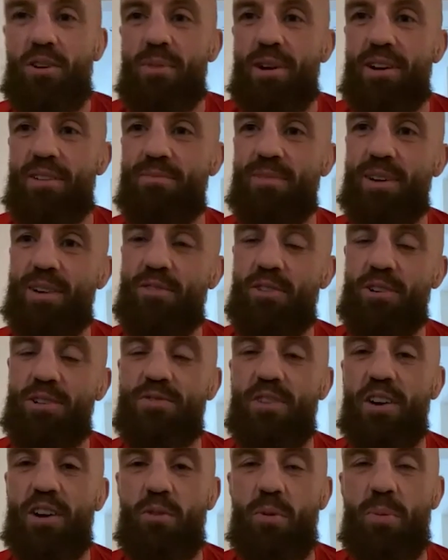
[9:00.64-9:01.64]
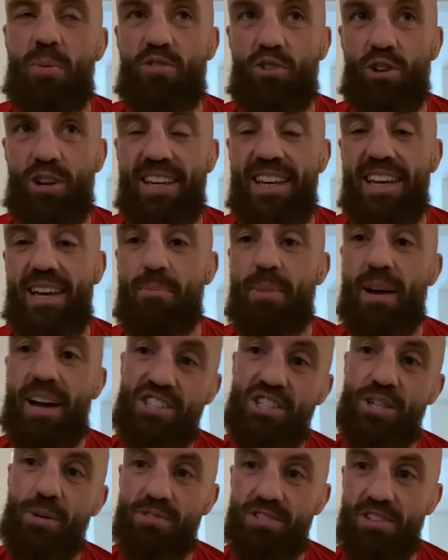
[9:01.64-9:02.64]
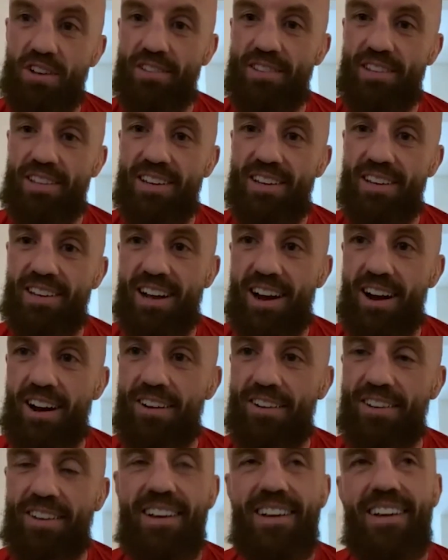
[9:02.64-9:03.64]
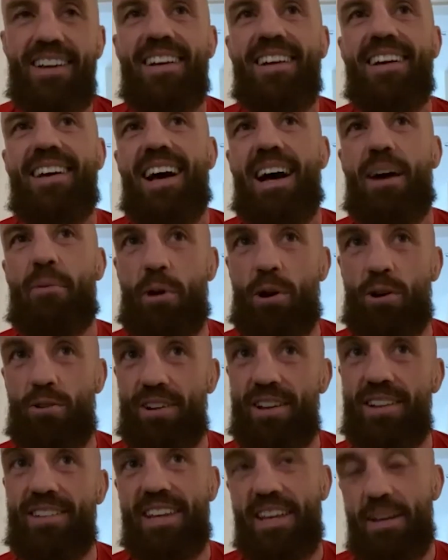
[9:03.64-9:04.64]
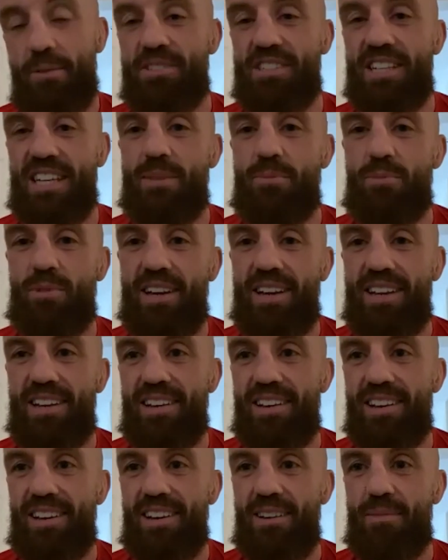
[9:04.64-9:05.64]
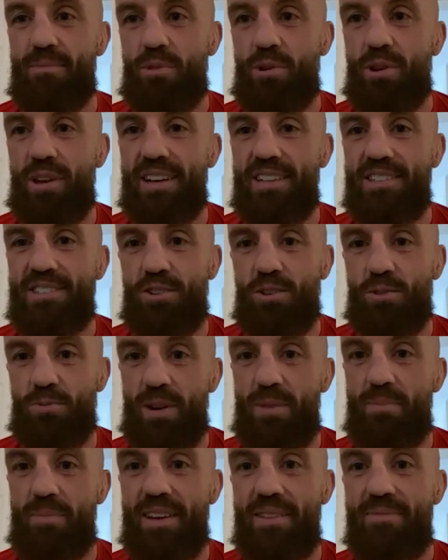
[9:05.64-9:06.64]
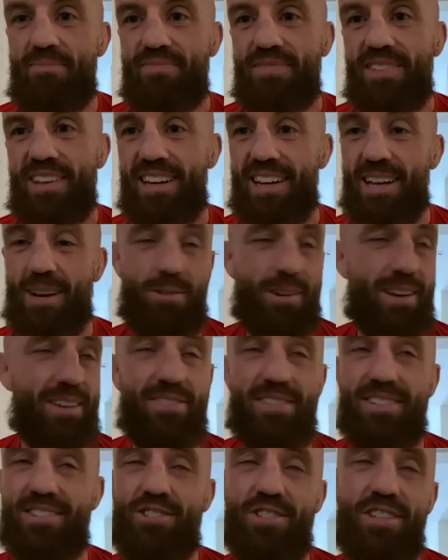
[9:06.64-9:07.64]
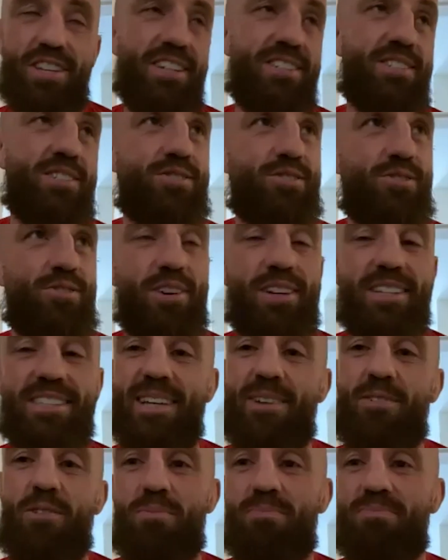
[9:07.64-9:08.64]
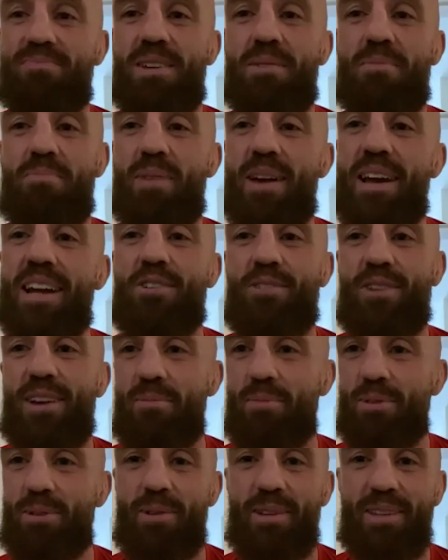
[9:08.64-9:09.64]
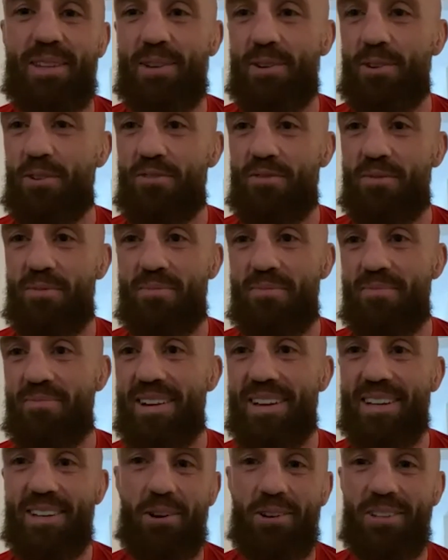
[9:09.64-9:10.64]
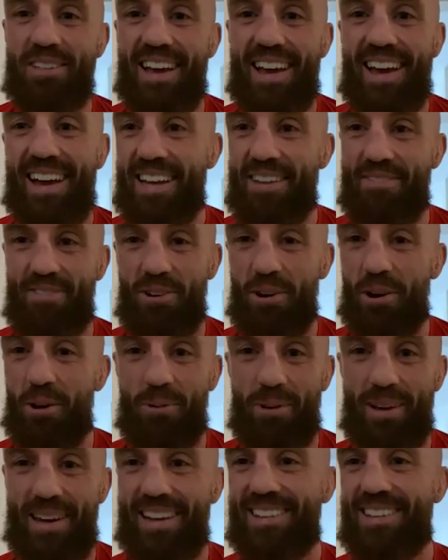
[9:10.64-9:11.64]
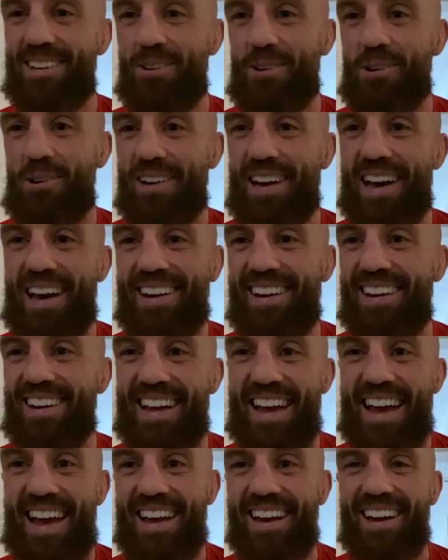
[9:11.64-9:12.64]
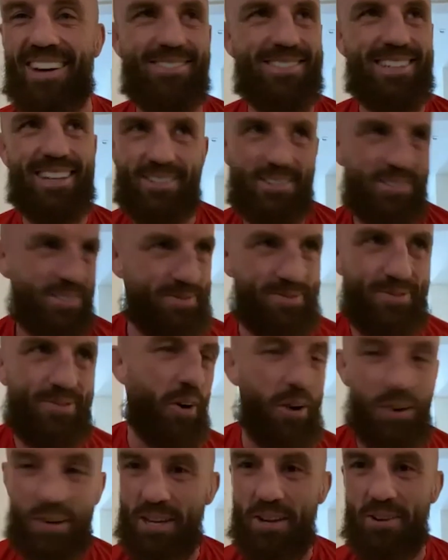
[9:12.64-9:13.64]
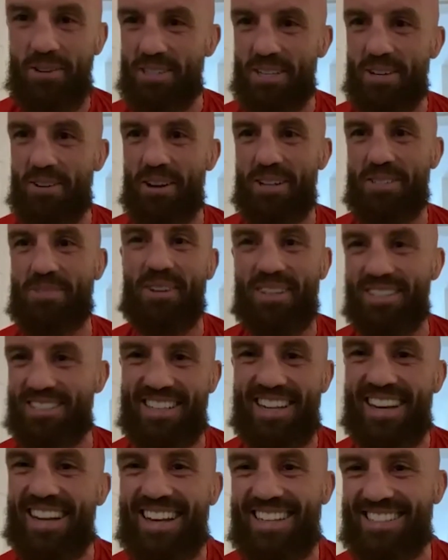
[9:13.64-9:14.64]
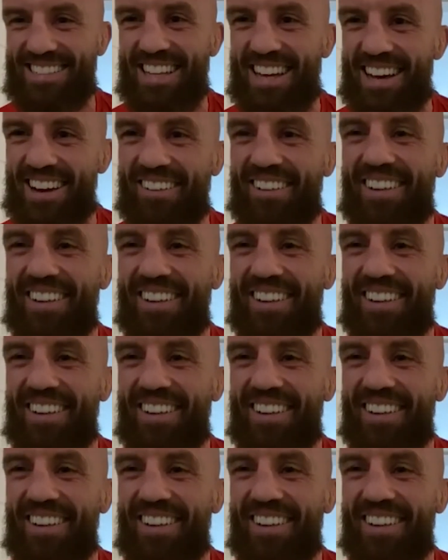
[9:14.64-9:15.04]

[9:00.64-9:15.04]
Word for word: my, my first fight with Patricky and Patchy was on the card, and we were in. He was in the in the Mohegan Sun with me, and they were even, Jesus Christ, they were the bickering between the two of them in the hotel even all week. They were going at it again. I was like, just fight you two. I just want to see this now.